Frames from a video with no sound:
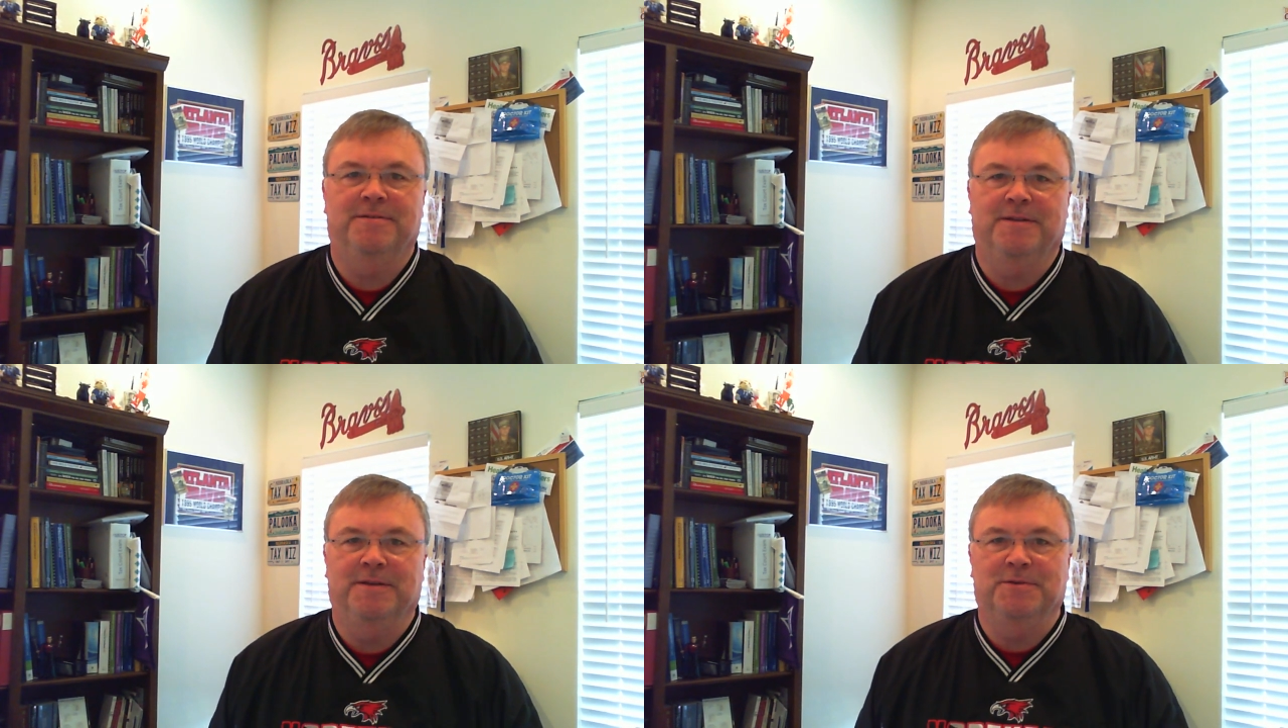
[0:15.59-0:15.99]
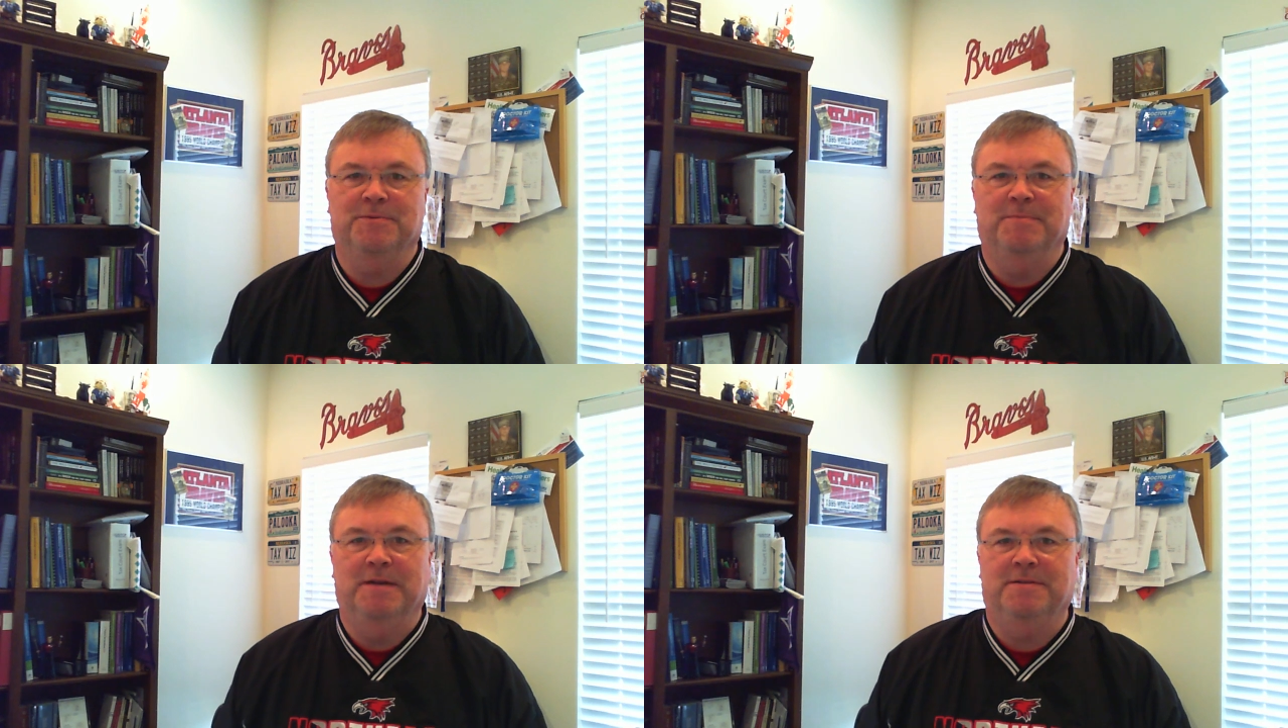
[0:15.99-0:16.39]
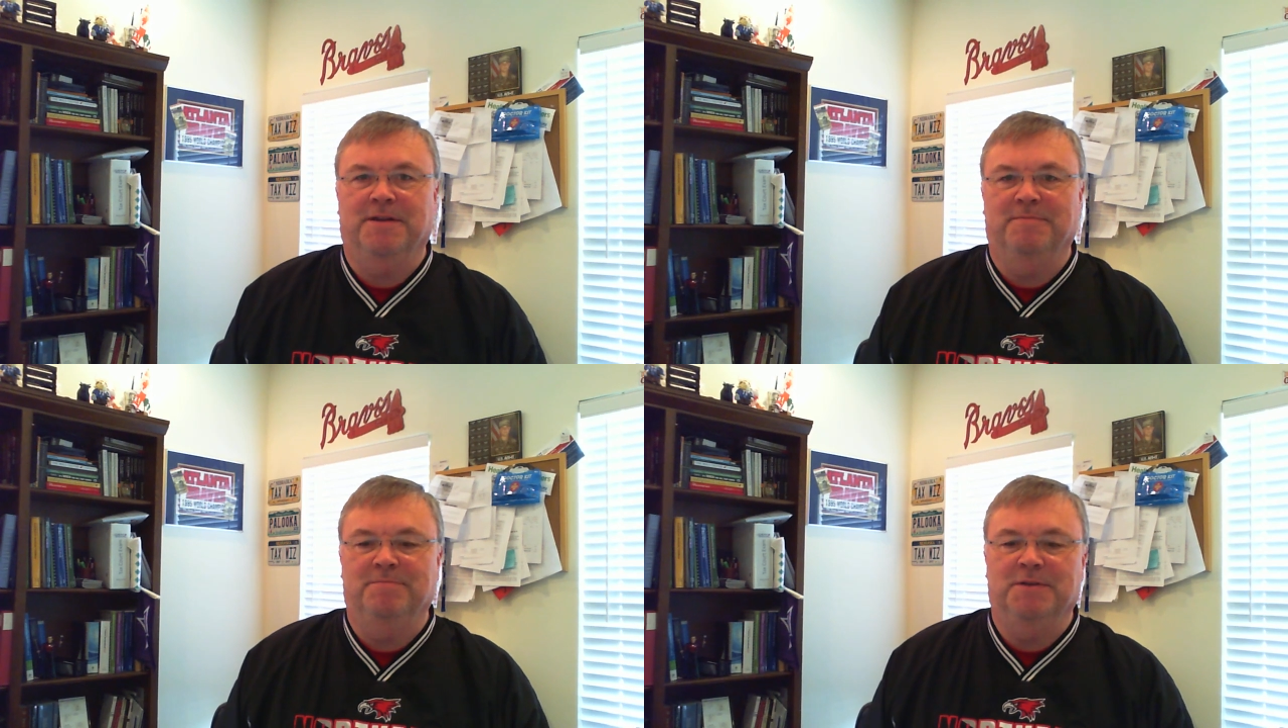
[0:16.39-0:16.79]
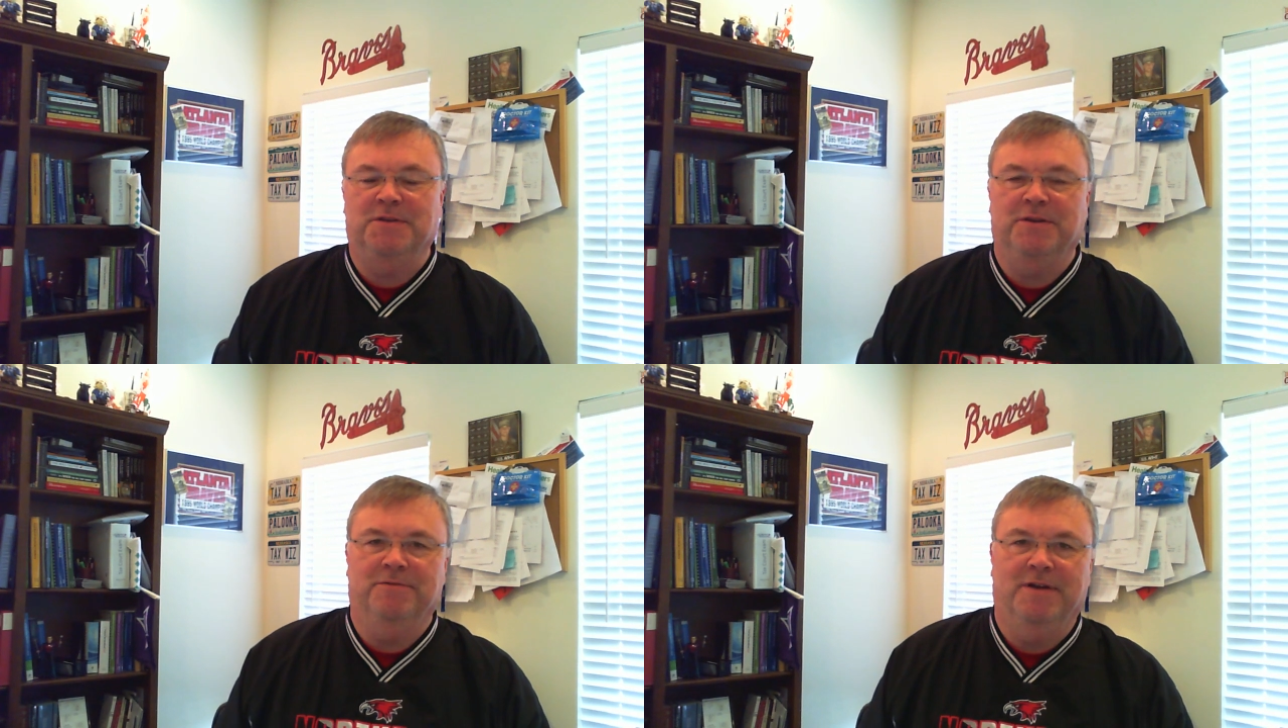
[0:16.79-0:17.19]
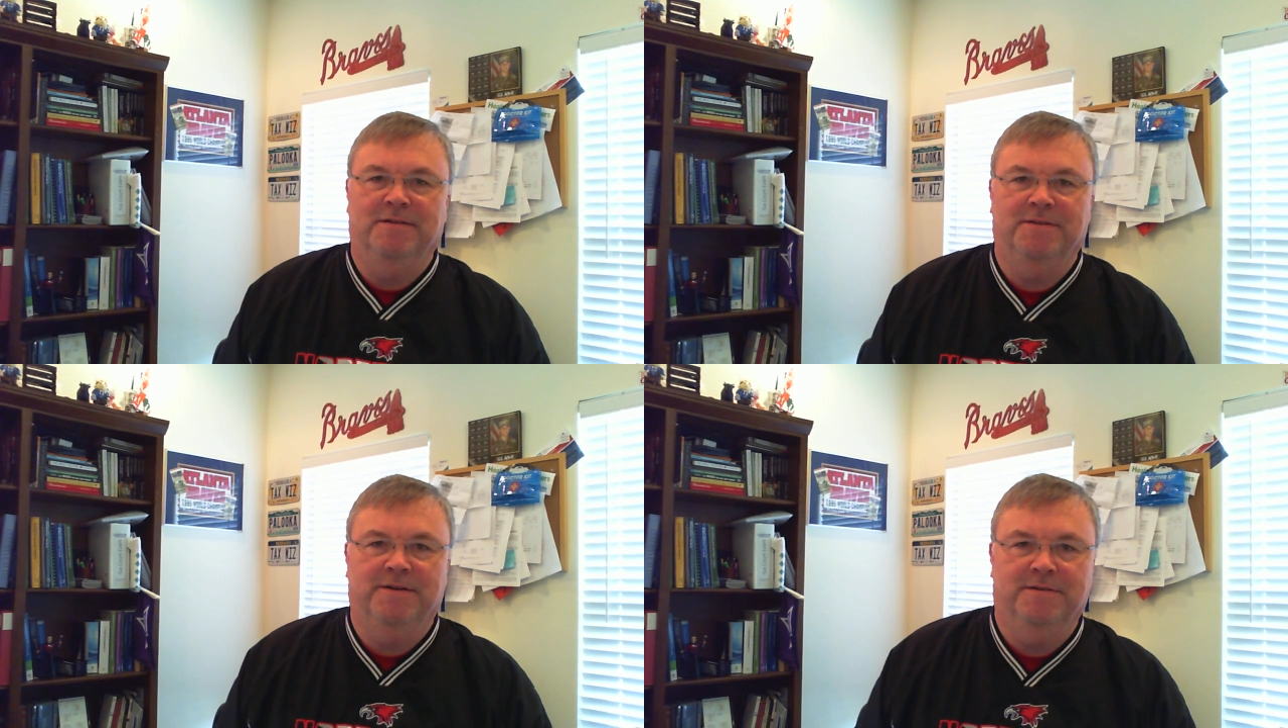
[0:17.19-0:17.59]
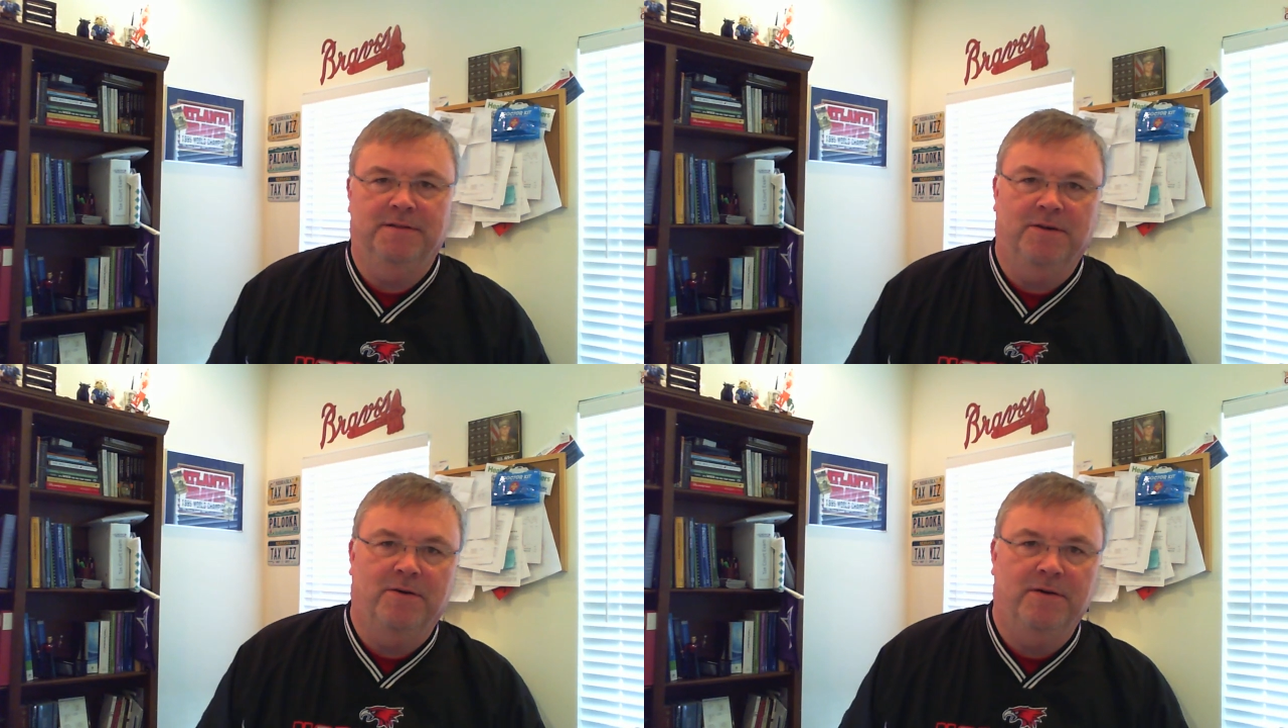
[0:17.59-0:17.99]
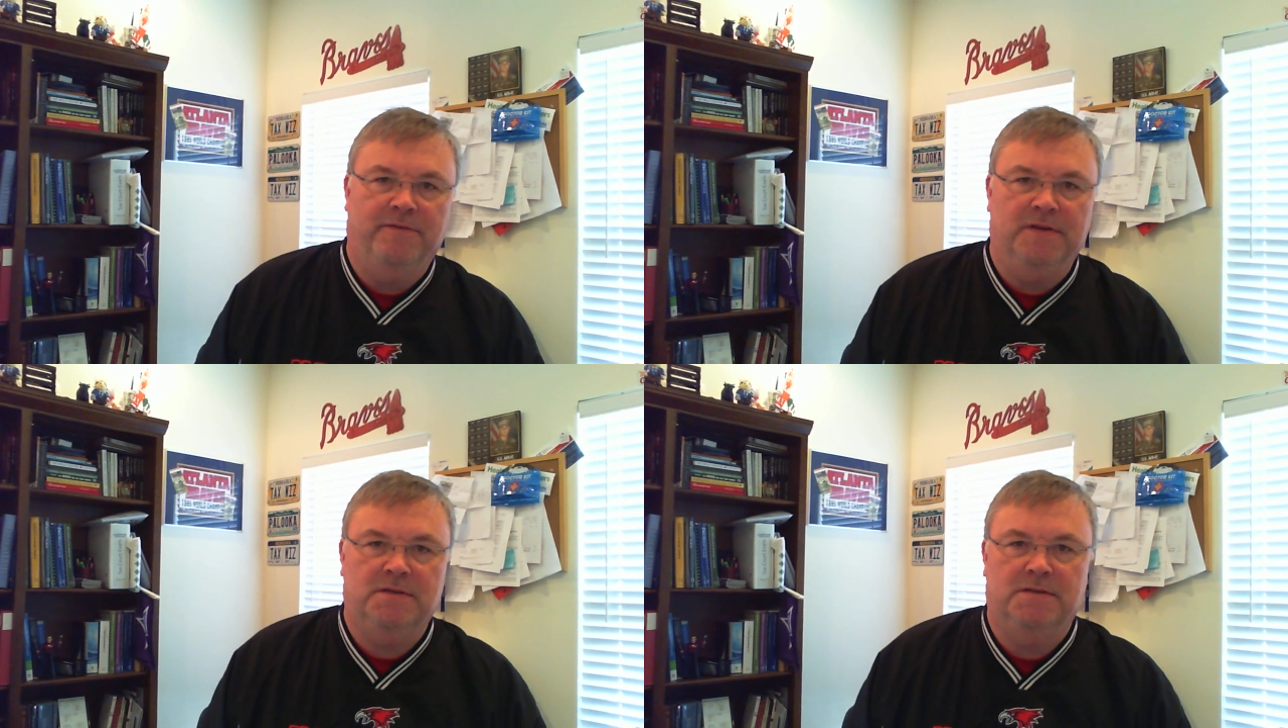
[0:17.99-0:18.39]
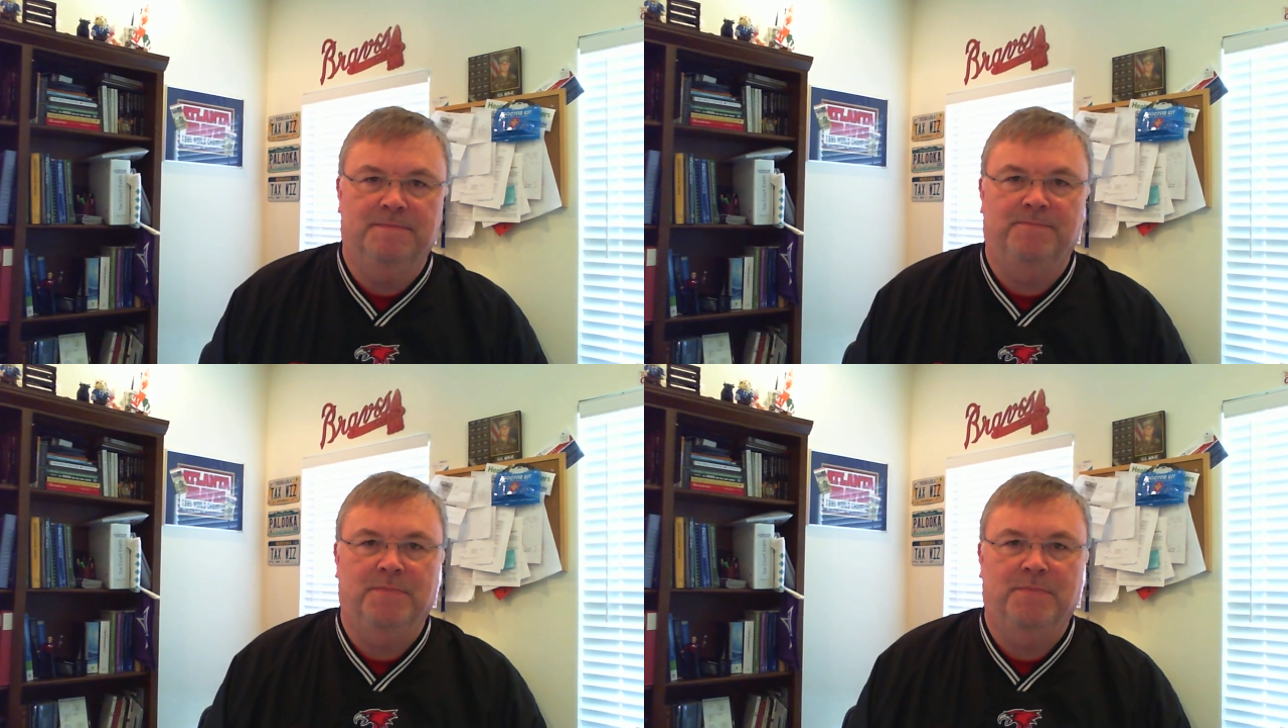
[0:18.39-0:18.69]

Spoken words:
things are about to get busy around here in the office.